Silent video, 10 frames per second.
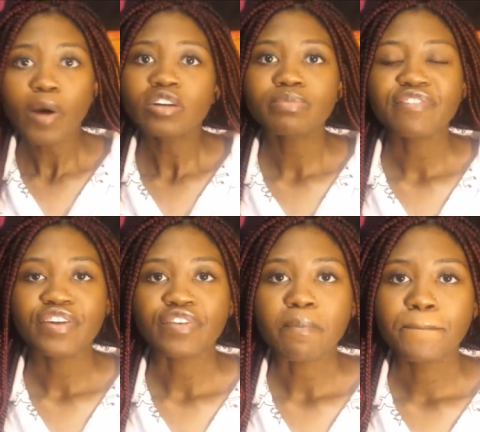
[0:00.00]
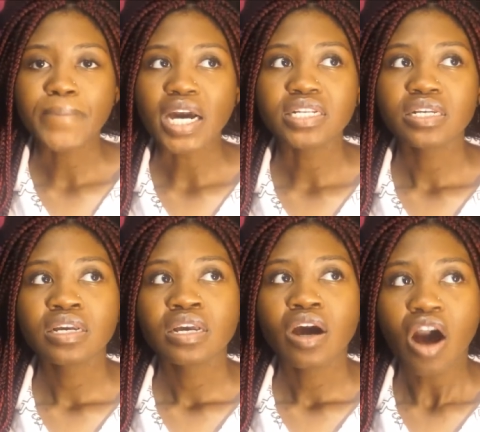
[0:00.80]
is my favorite, but
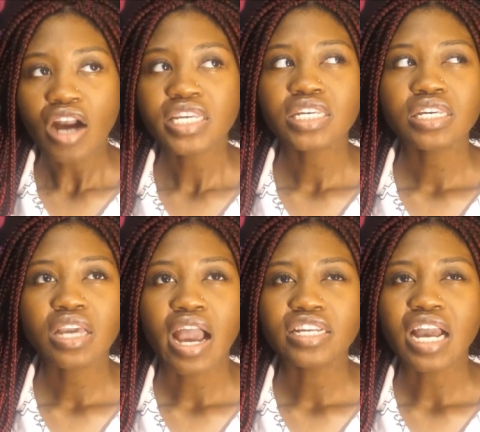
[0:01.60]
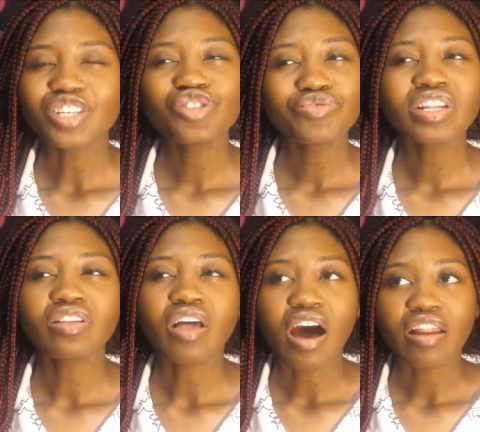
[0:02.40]
hockey, I, I used to read a
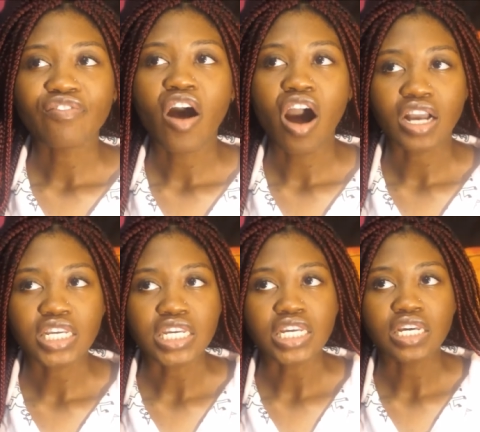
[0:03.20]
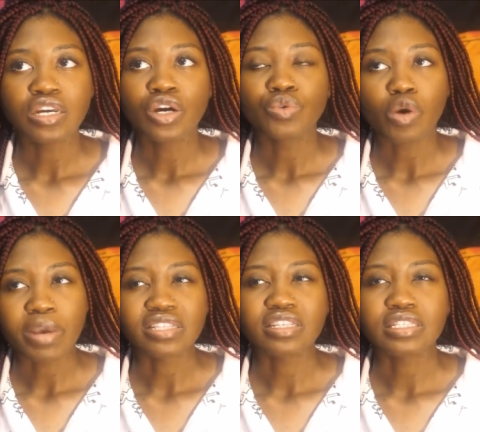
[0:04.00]
lot of hockey
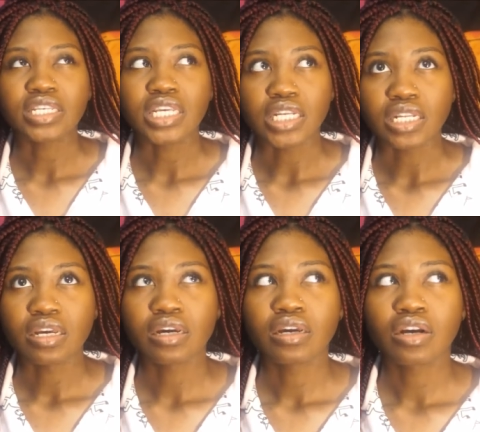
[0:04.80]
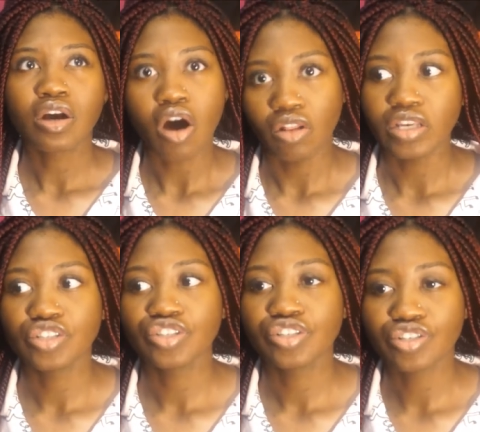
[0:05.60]
romances in
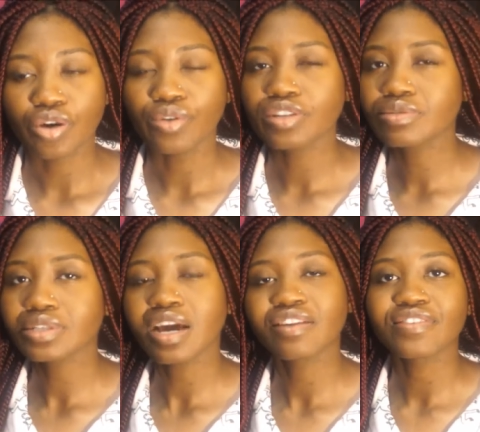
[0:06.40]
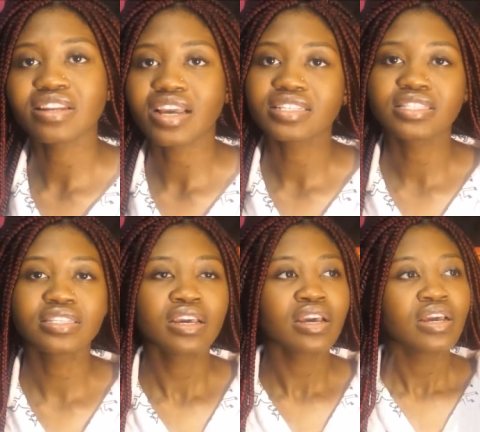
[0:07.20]
college. So this was kind of a nice
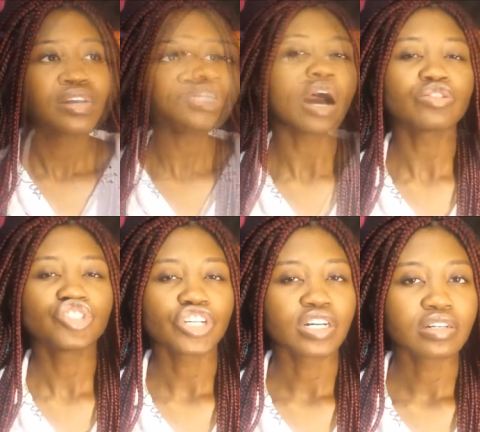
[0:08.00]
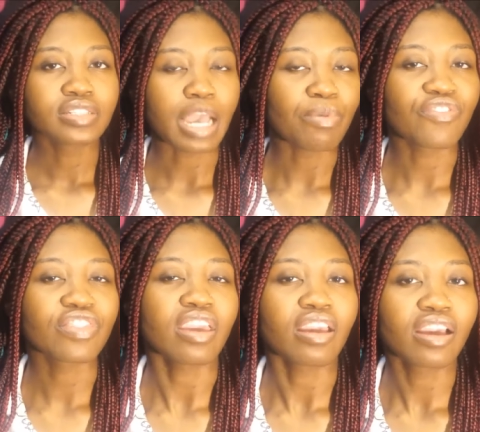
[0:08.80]
nostalgia type of thing